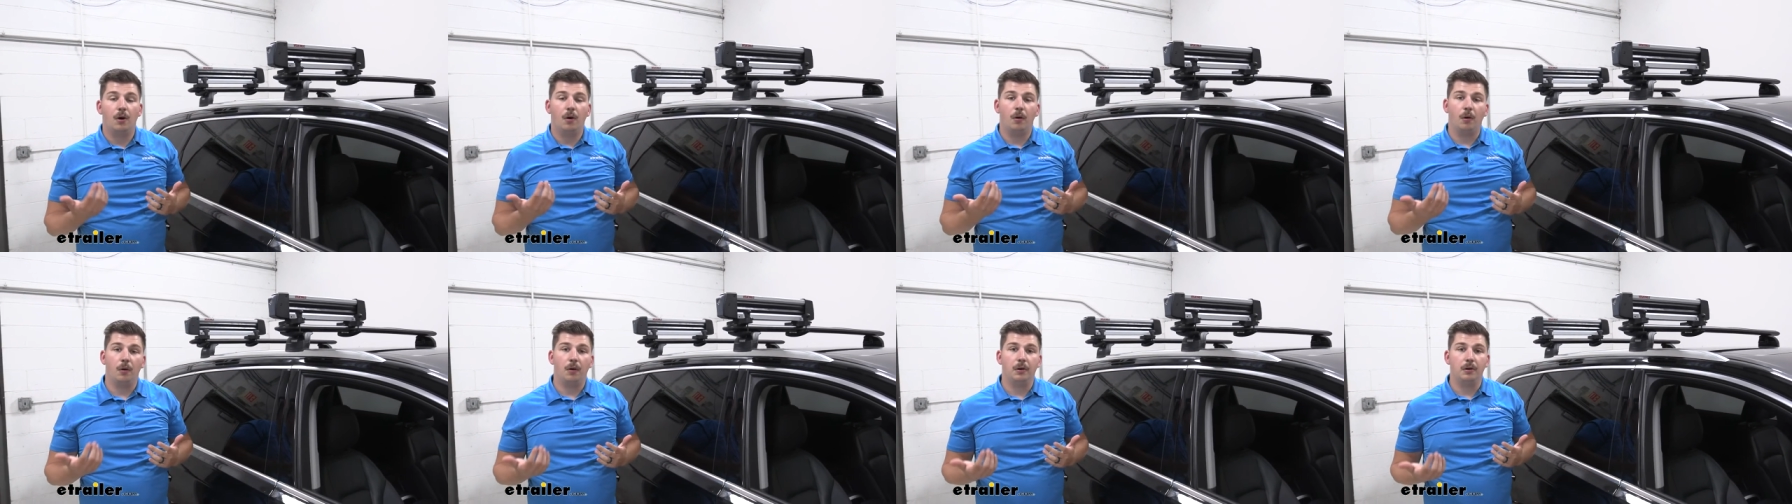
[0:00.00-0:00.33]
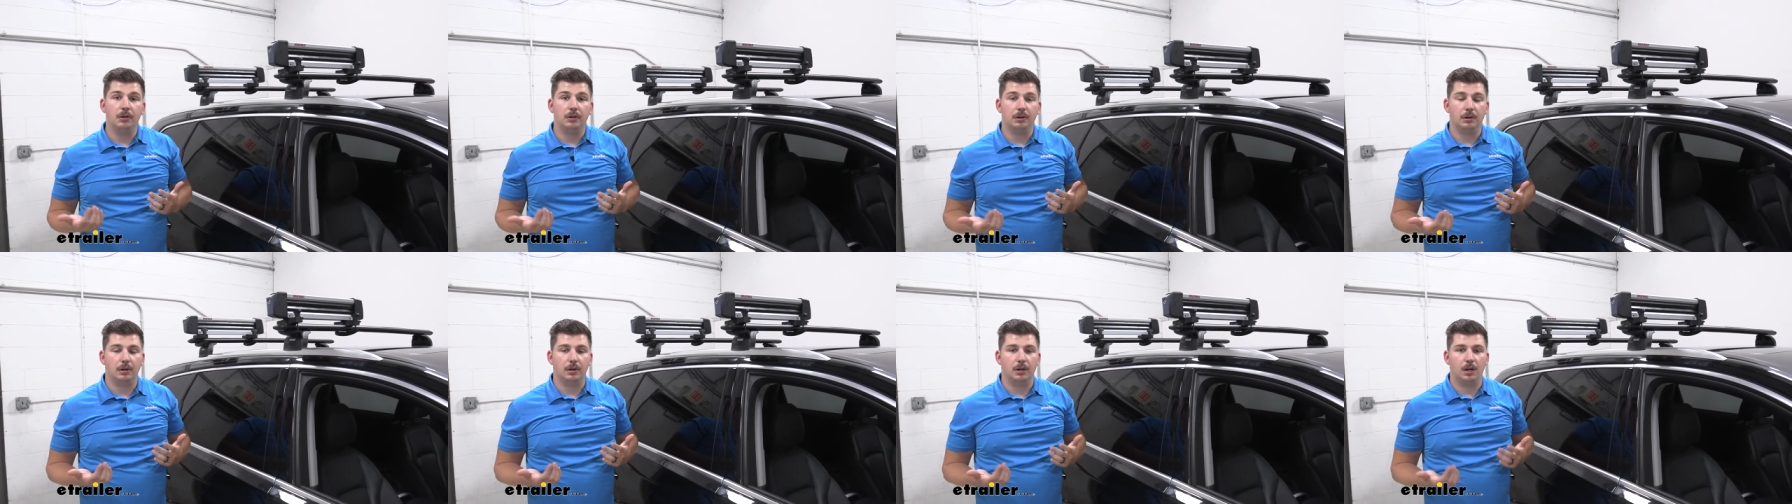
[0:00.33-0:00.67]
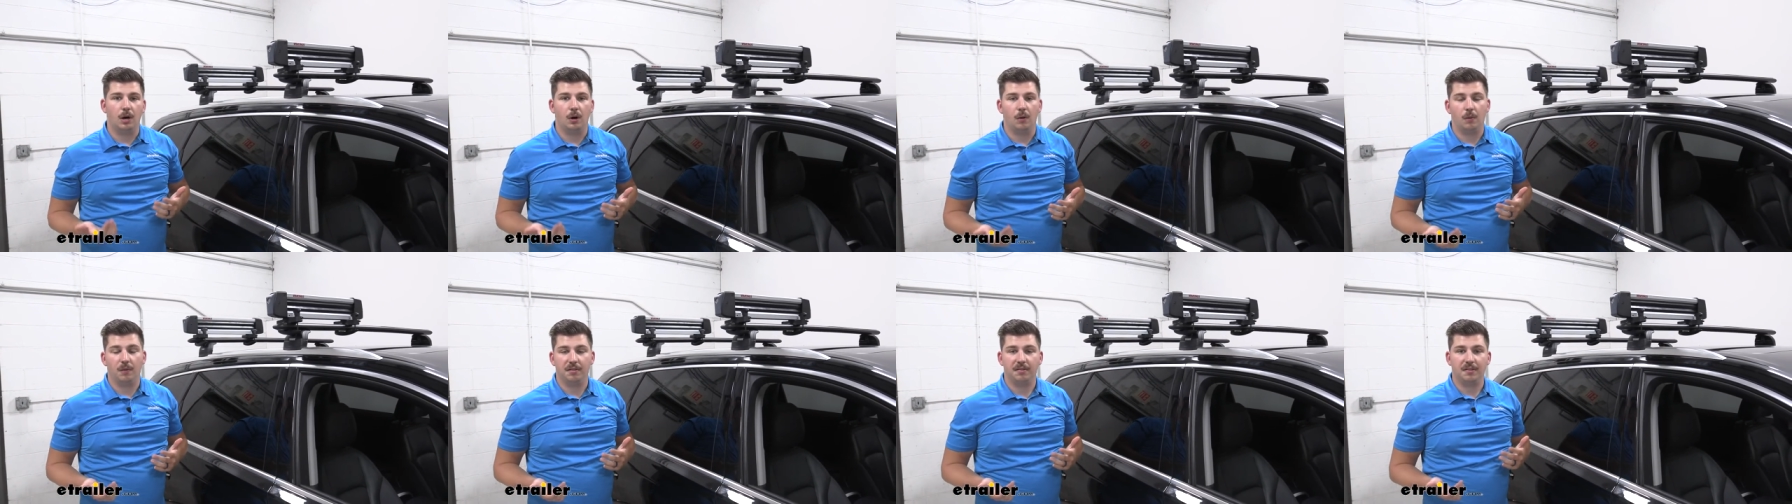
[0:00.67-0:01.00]
Or you can
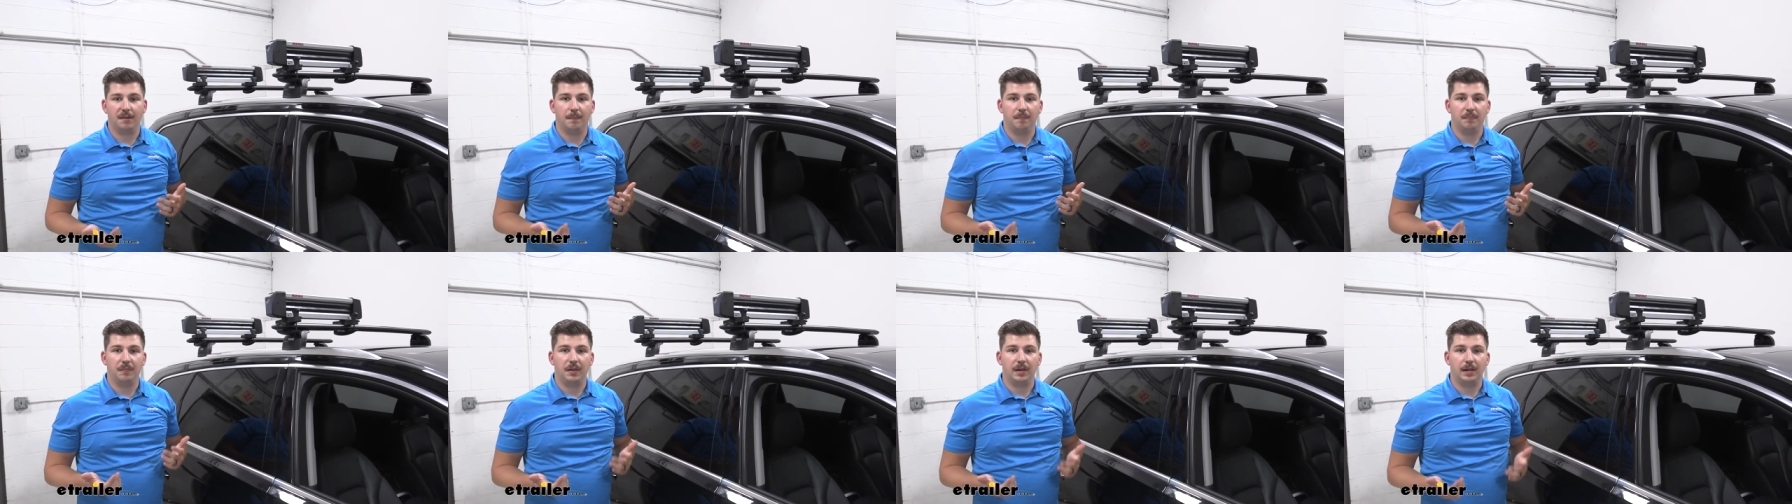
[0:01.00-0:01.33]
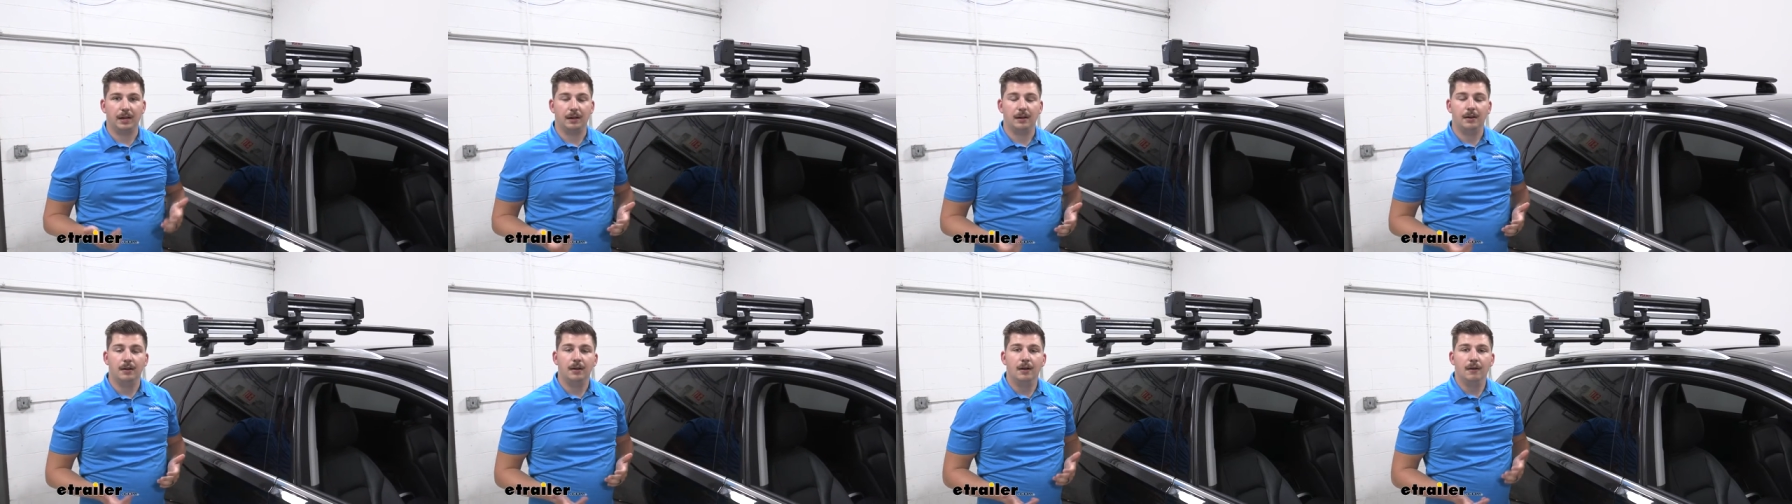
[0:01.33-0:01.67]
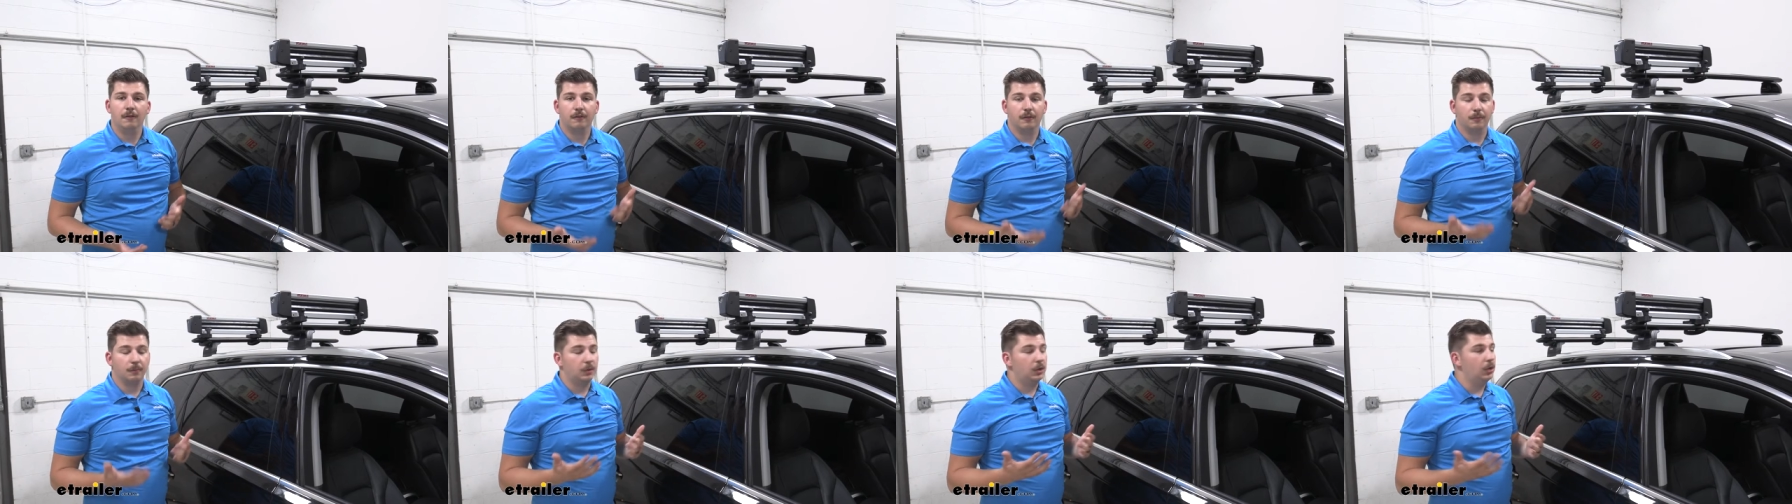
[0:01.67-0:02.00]
go with something
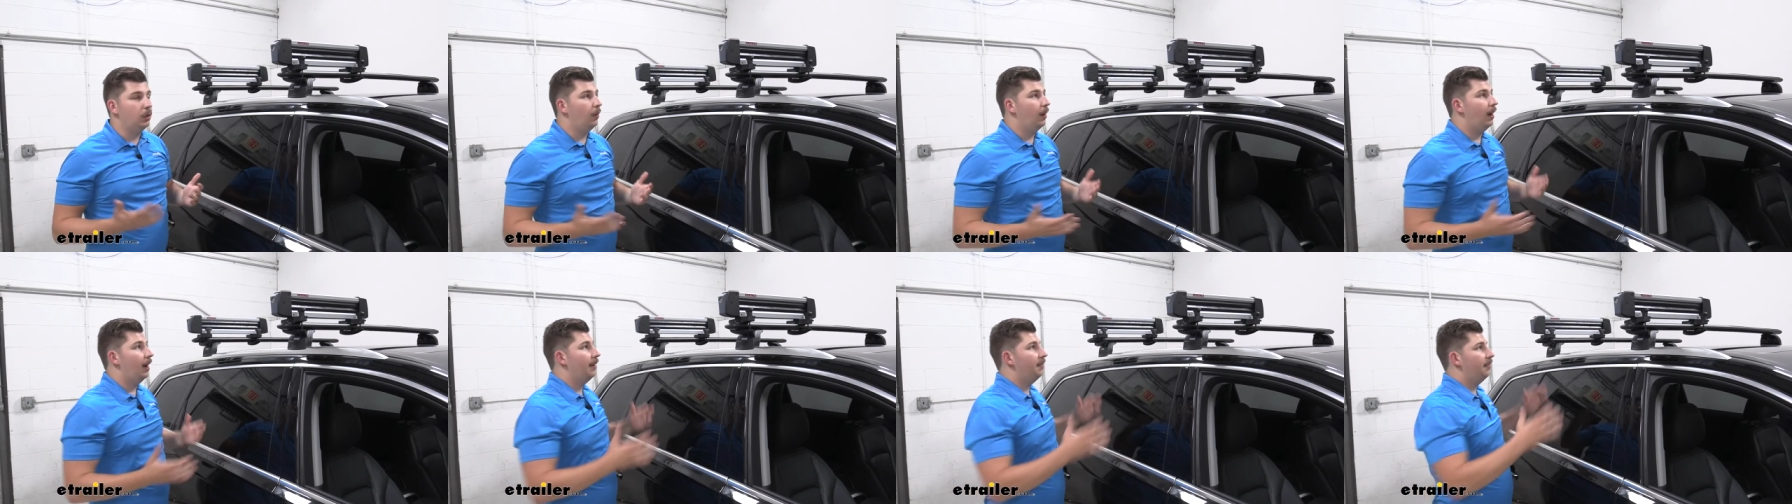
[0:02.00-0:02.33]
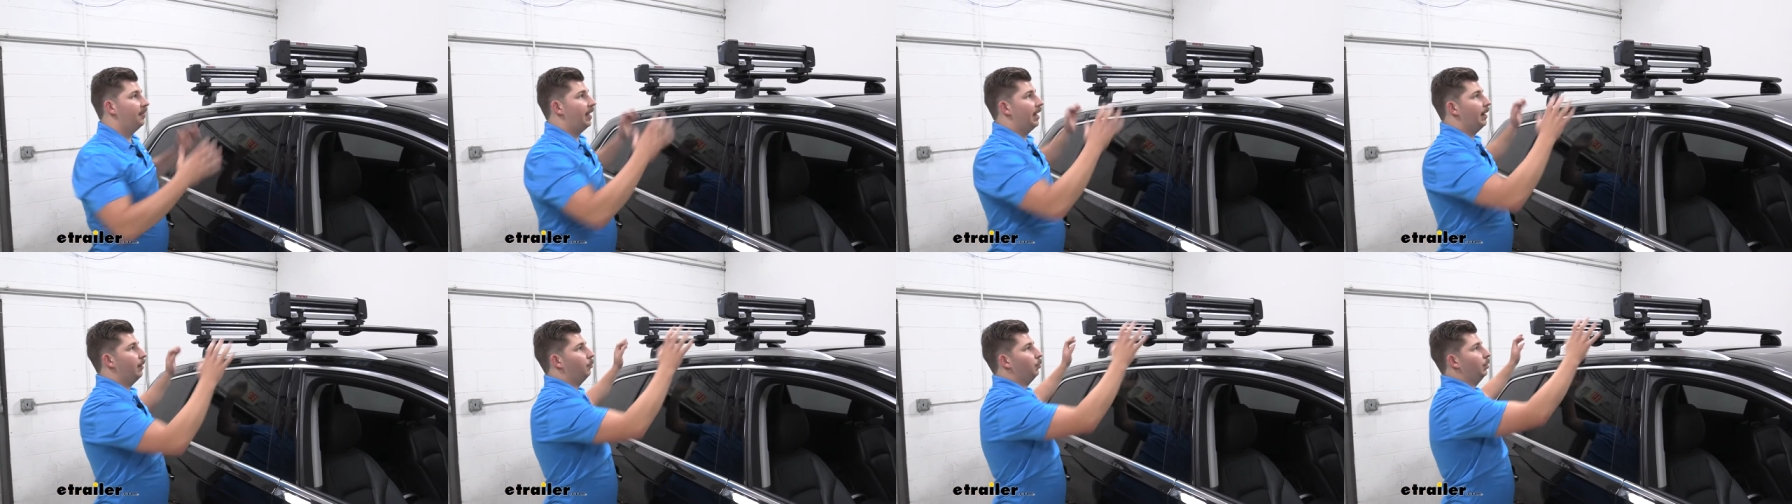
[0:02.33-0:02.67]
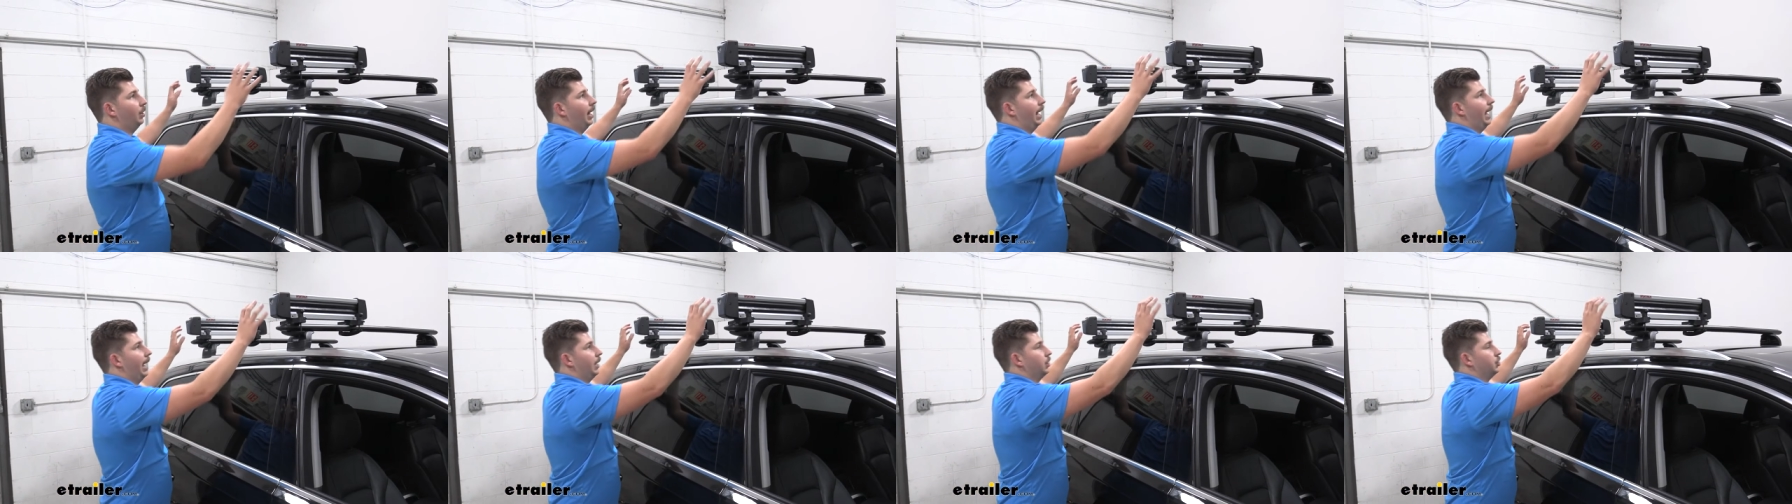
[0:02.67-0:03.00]
from Kuat that
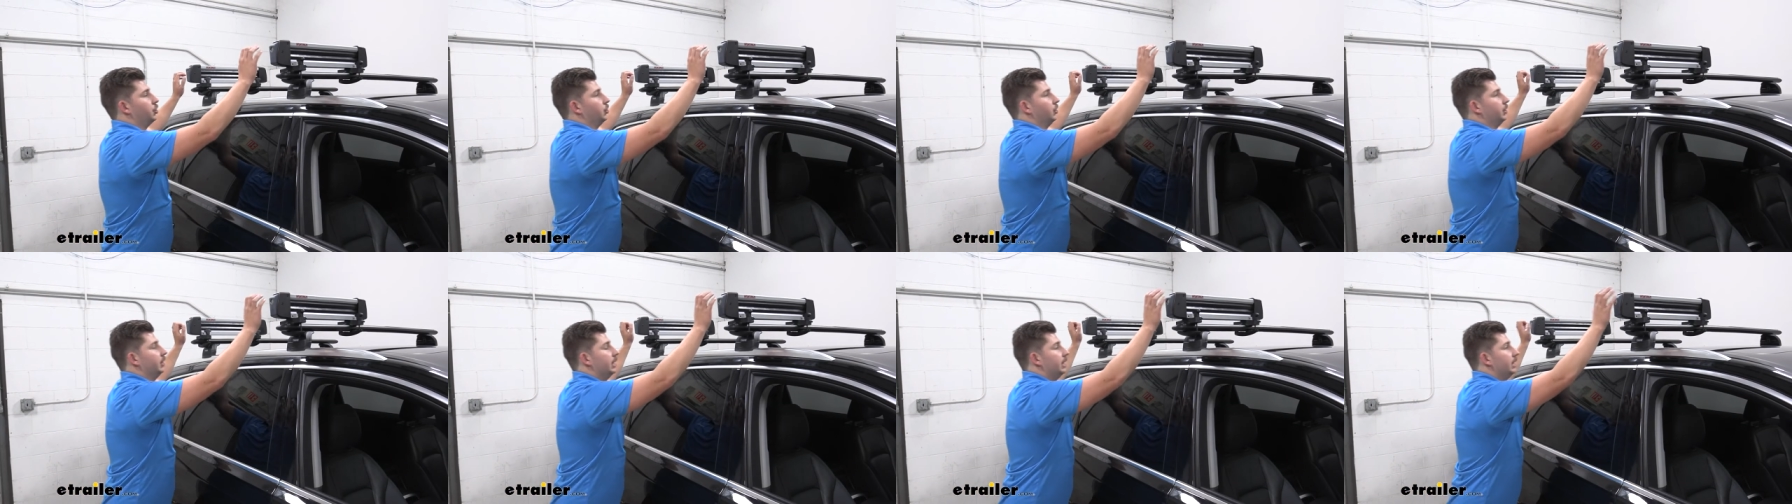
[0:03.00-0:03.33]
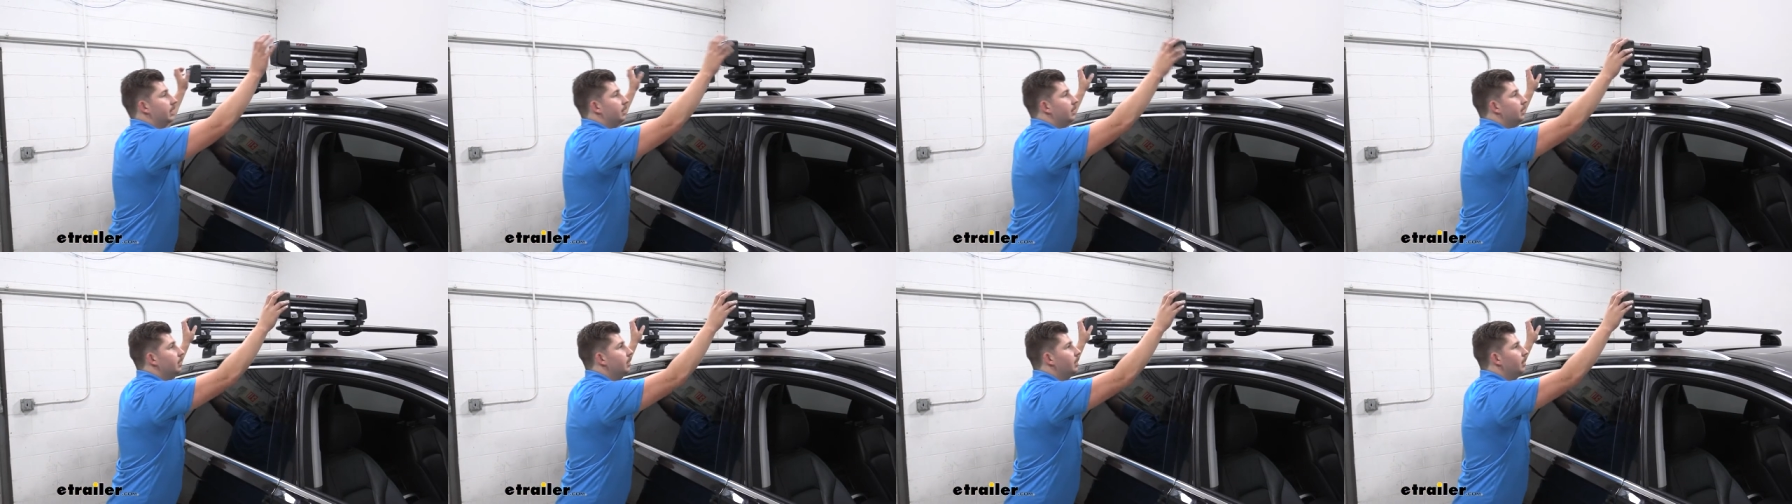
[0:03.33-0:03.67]
will actually